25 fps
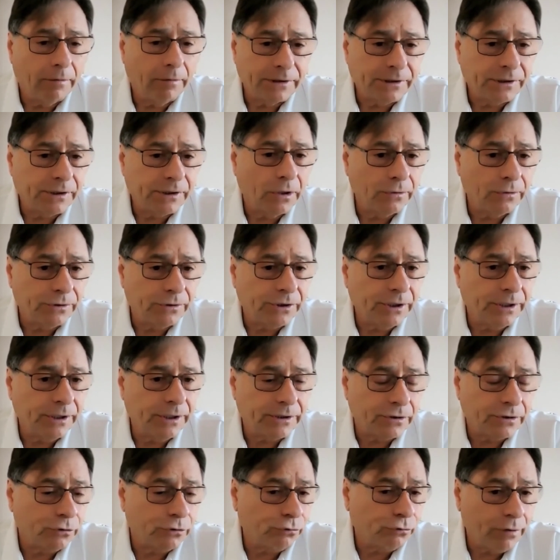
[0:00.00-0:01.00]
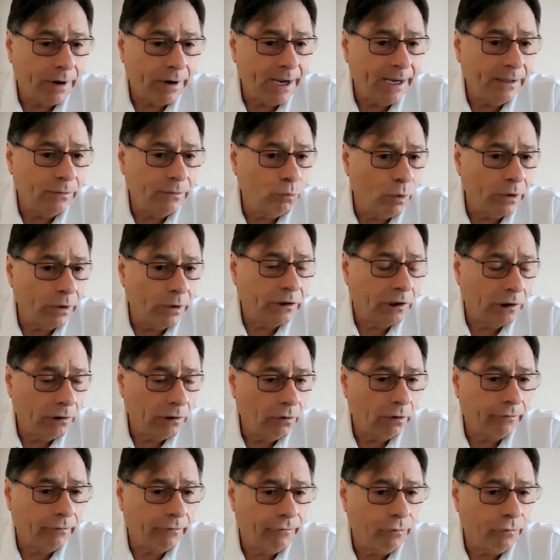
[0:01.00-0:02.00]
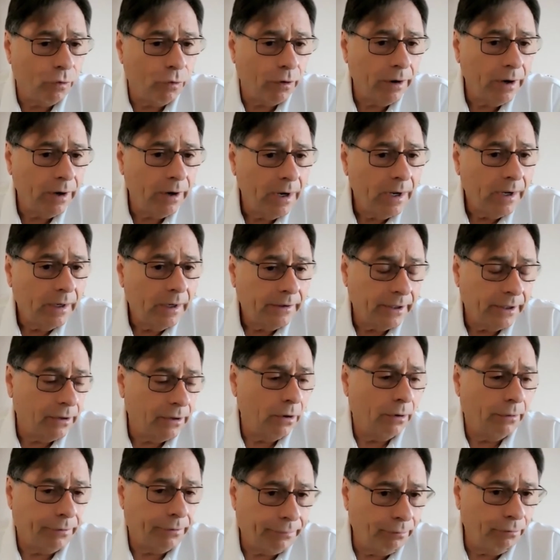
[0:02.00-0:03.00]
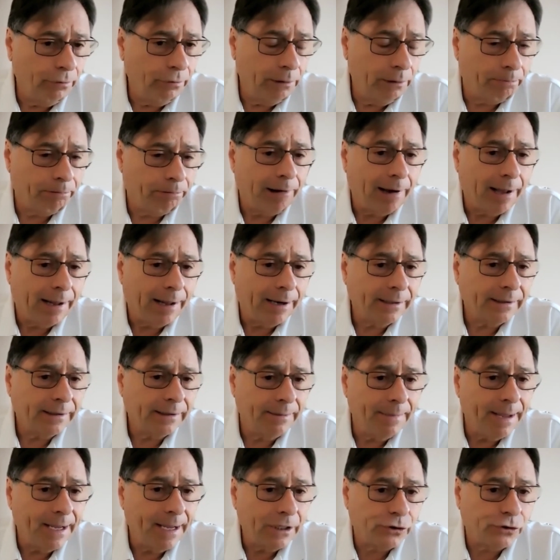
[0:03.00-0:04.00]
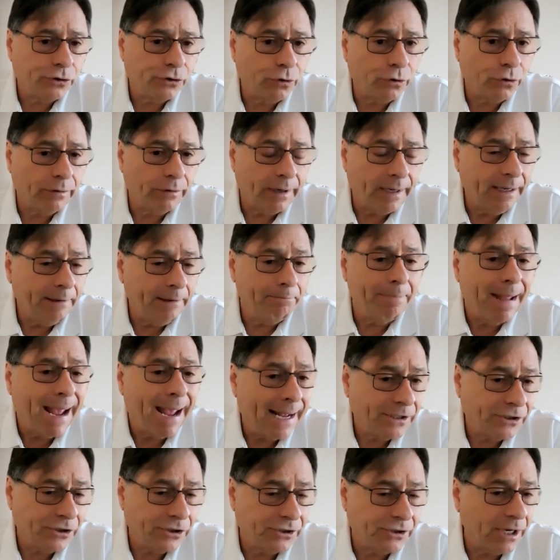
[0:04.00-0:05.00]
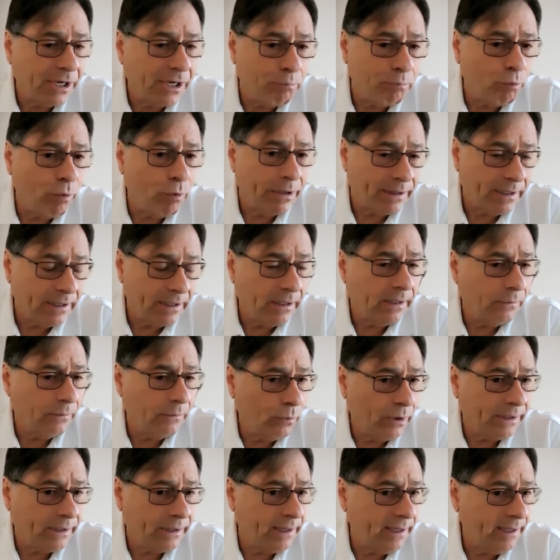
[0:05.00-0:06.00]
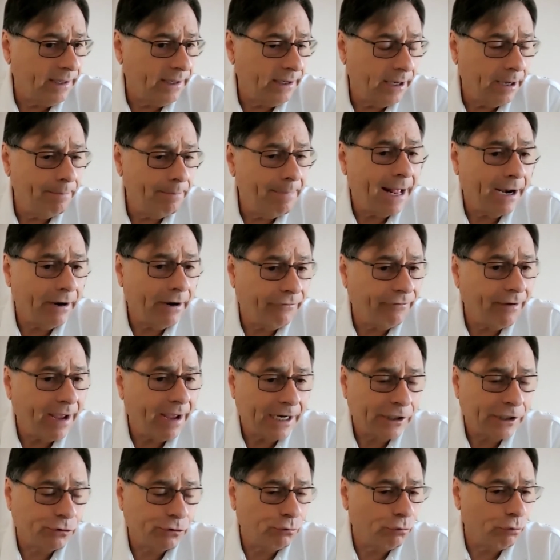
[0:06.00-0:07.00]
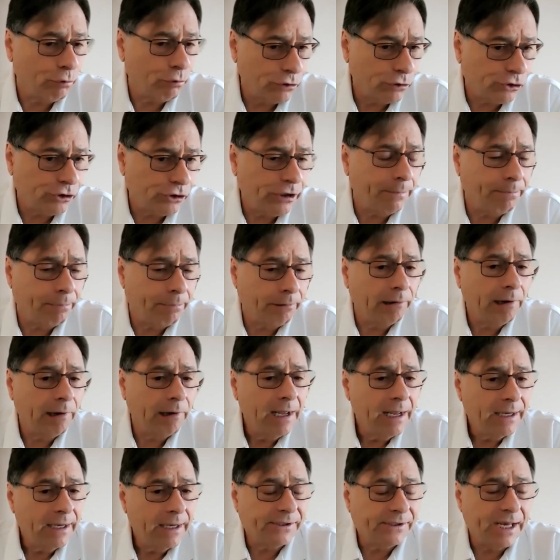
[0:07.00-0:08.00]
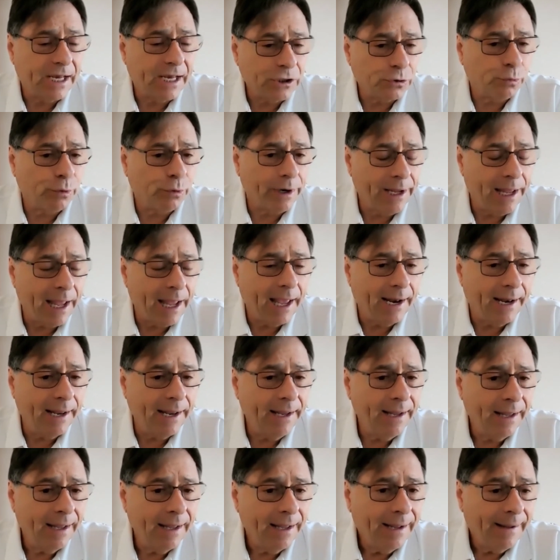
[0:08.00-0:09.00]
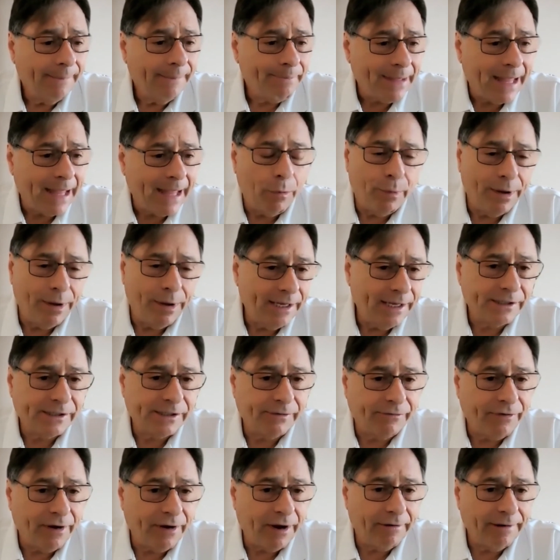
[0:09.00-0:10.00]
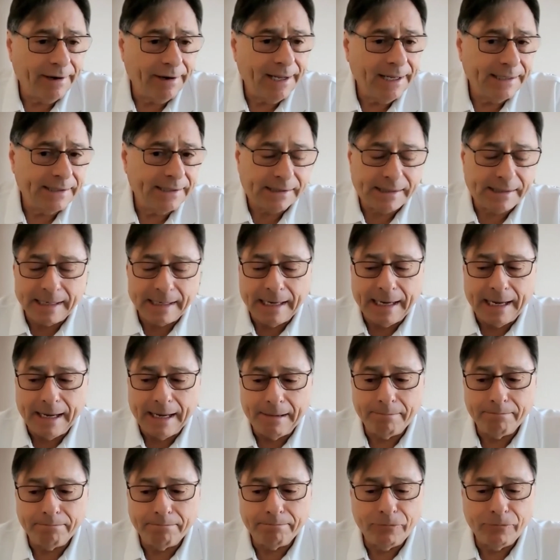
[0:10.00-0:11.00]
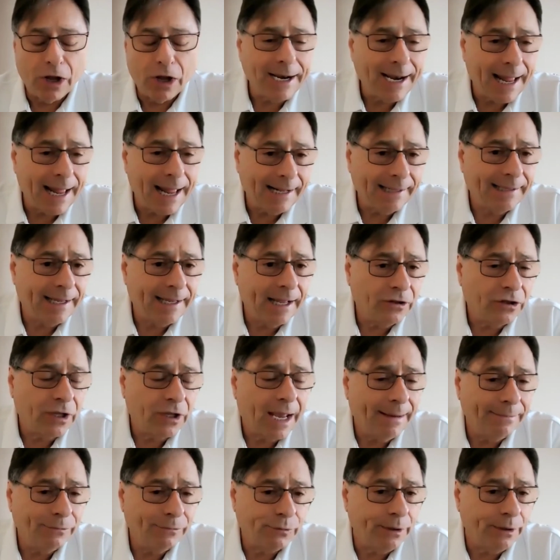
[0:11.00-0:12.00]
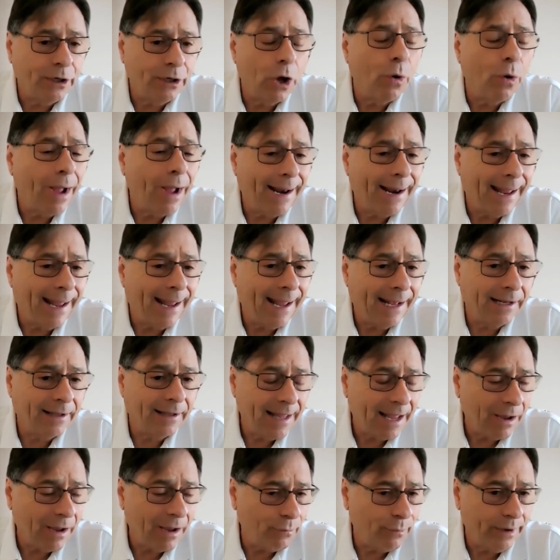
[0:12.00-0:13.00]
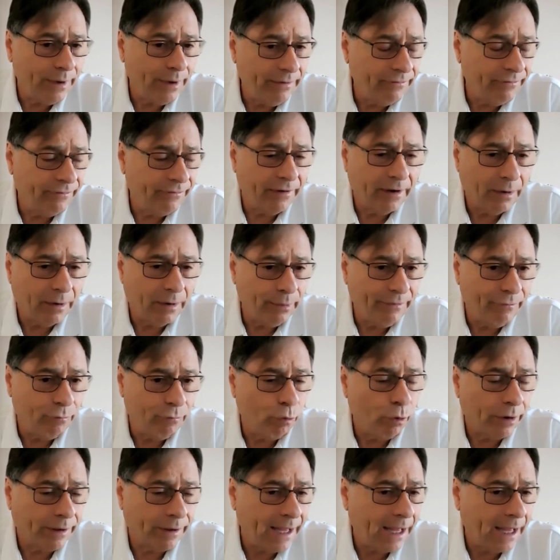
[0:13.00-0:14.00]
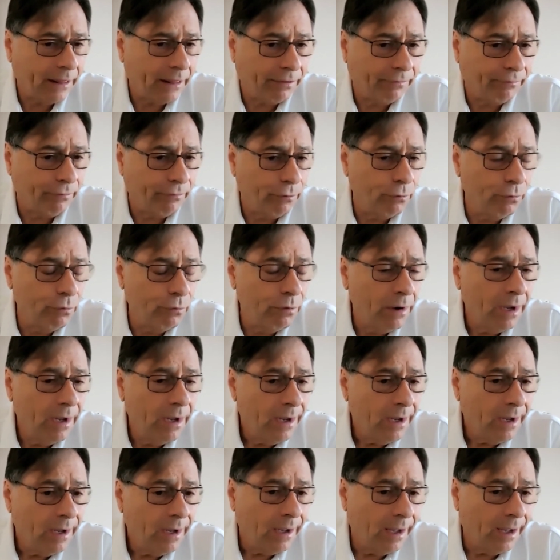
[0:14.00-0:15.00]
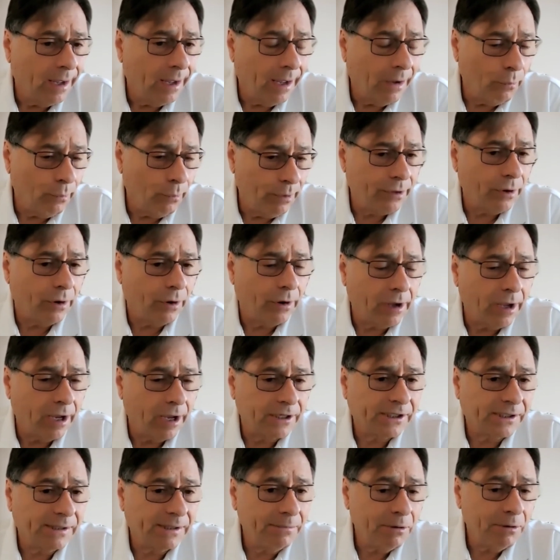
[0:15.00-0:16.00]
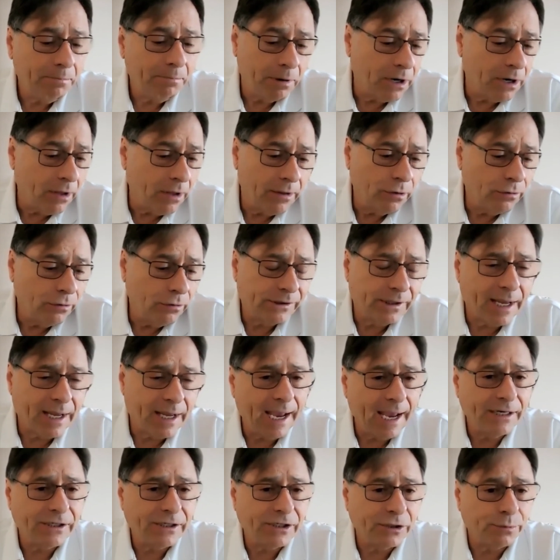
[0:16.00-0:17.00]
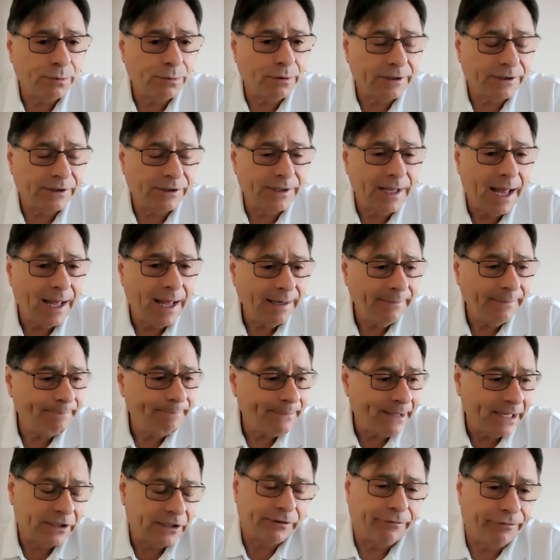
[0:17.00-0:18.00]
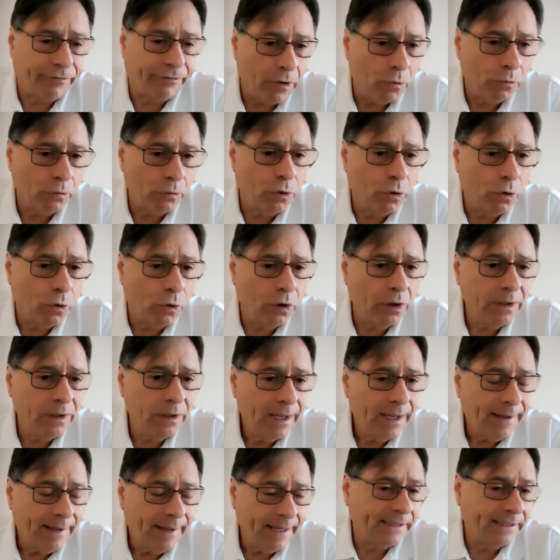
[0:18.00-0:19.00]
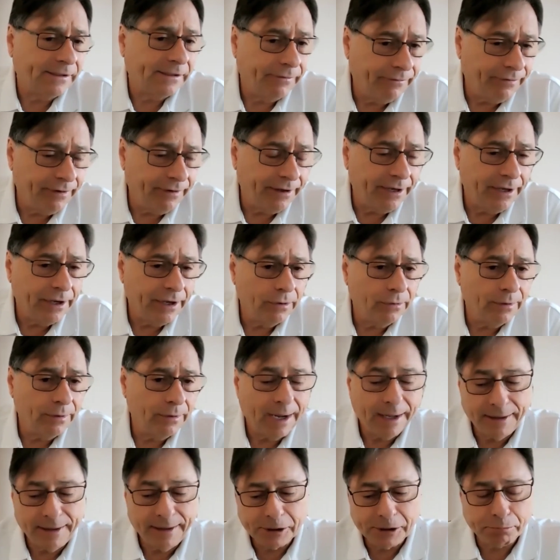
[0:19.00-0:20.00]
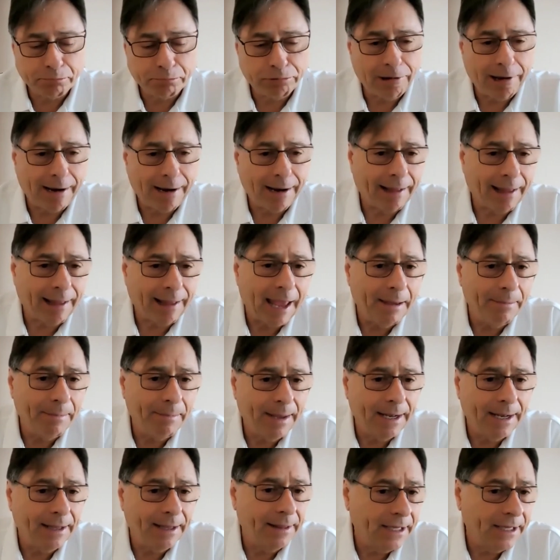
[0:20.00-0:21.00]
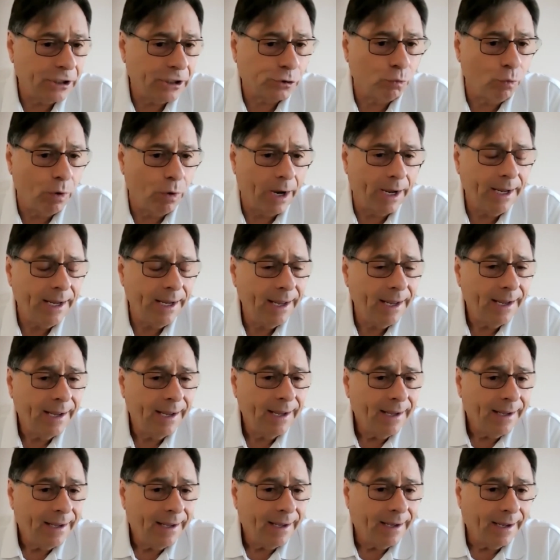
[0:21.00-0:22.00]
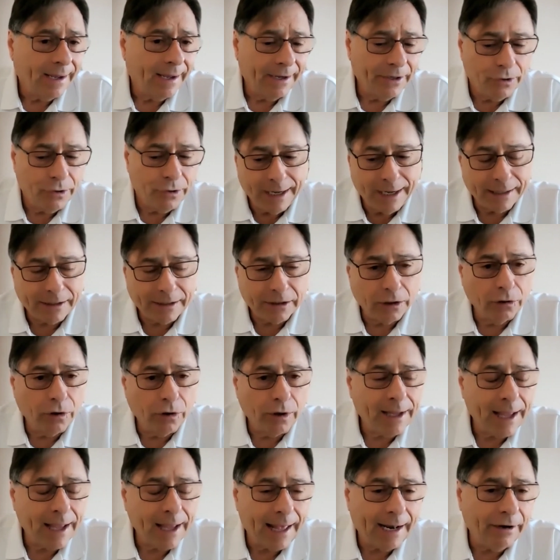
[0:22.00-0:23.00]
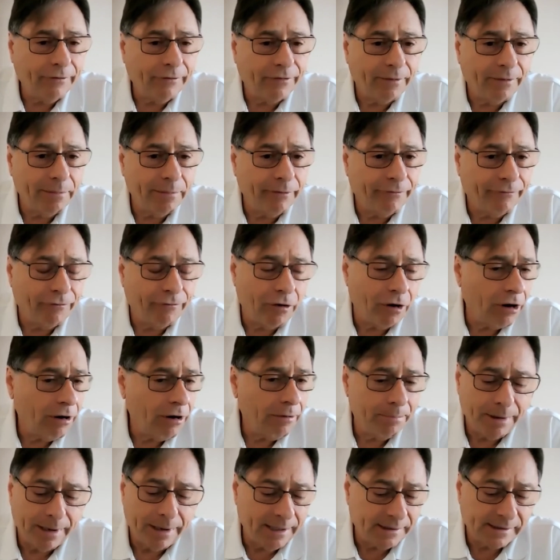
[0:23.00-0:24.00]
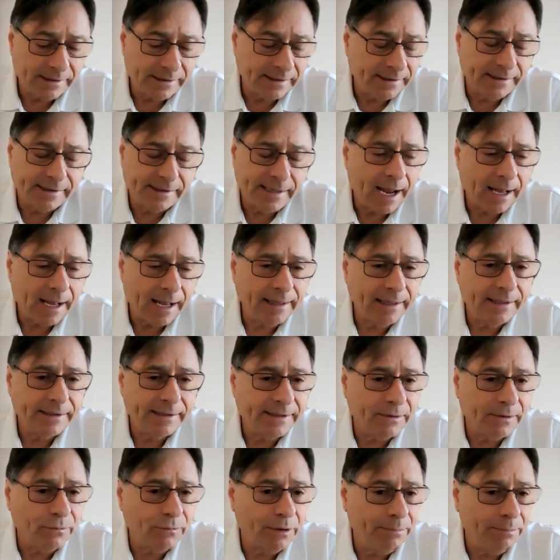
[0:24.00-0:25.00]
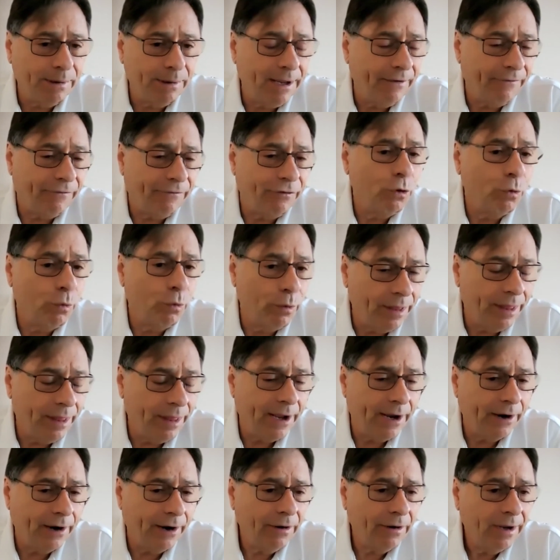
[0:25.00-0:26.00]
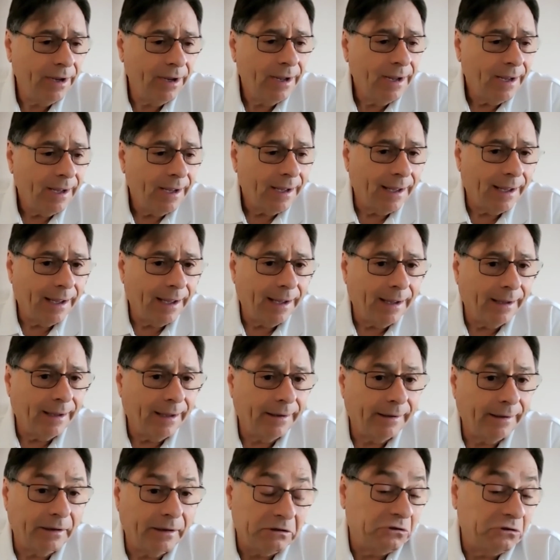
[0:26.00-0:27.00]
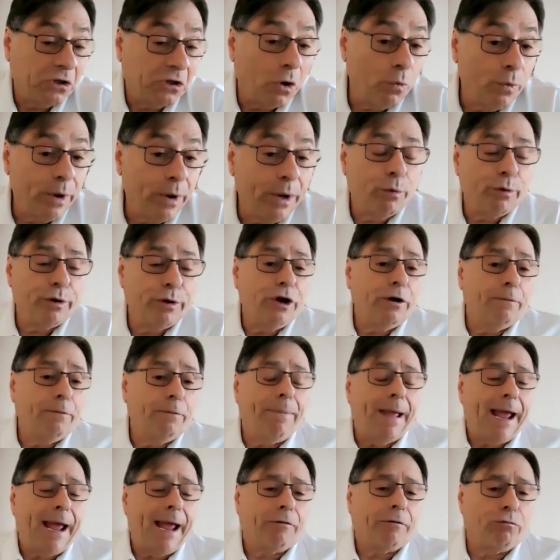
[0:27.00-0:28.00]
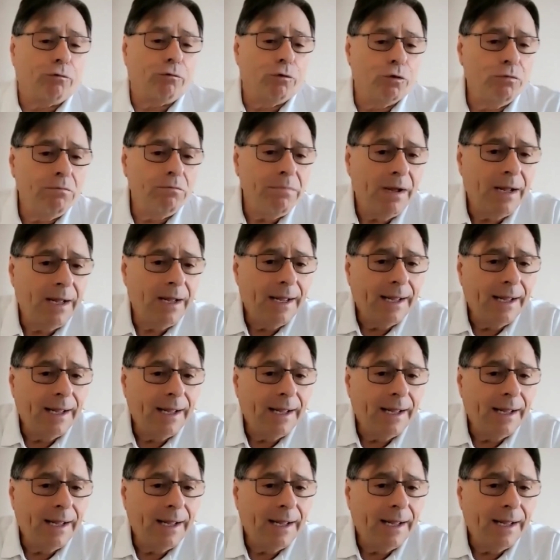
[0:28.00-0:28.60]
Our associates are trained what to look for, to go through the product to make sure it matches up what the manufacturer or shipper says we're getting. And when there's a variance, 9 out of 10 times we know how to handle that. We've worked that through with our customer. But on those occasions where it's not, it's a phone call, it's a video. Hey, this product came in this way. You get to look at it from afar, but it's exactly as it would be if you were there, as though we were your back room.